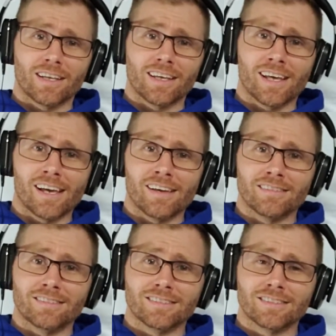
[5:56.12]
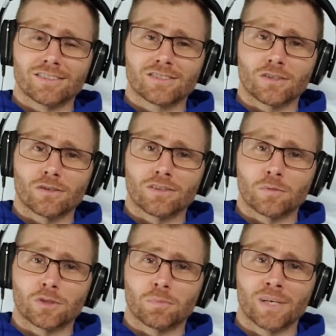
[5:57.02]
and so the
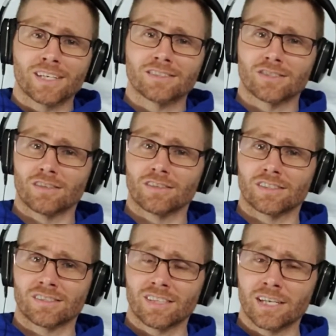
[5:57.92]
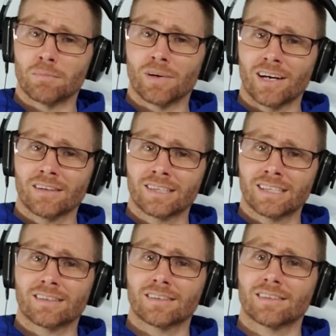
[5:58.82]
pickings are a little slim. But I
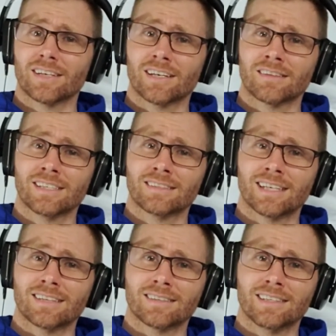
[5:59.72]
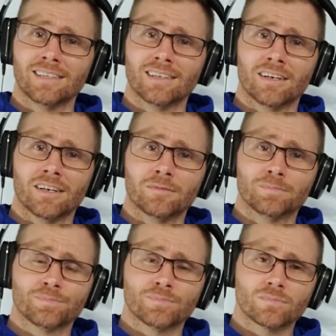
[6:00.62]
think that the
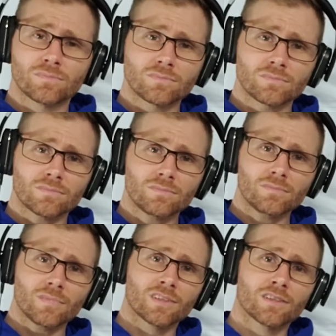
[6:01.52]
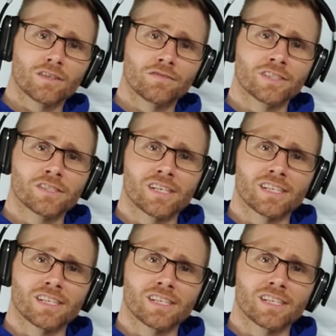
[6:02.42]
division